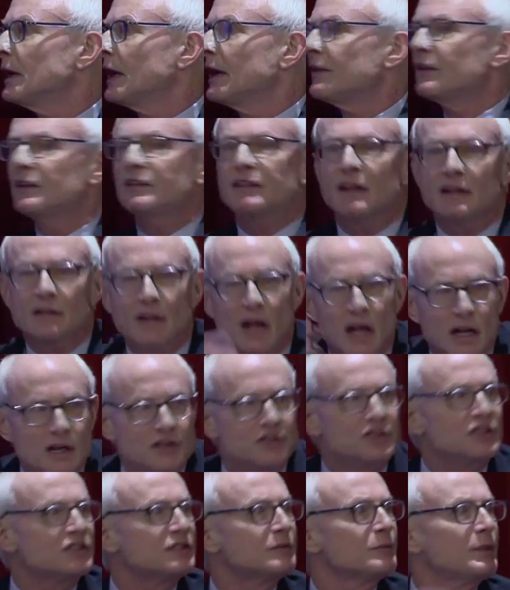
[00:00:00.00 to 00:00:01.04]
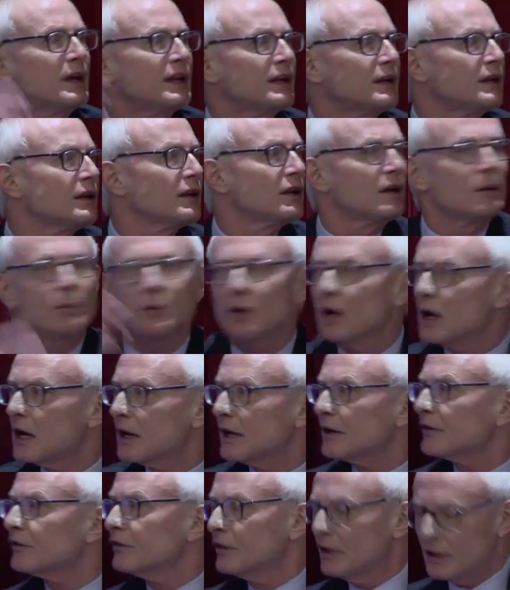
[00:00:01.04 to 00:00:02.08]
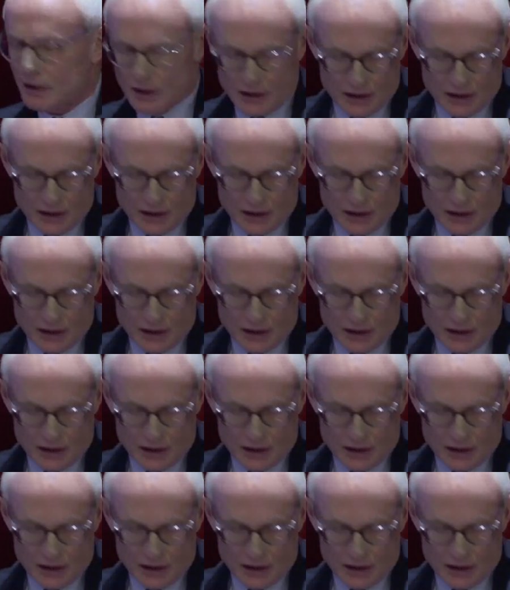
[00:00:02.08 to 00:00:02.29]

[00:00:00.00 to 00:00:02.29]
and the technologies embedded in our products and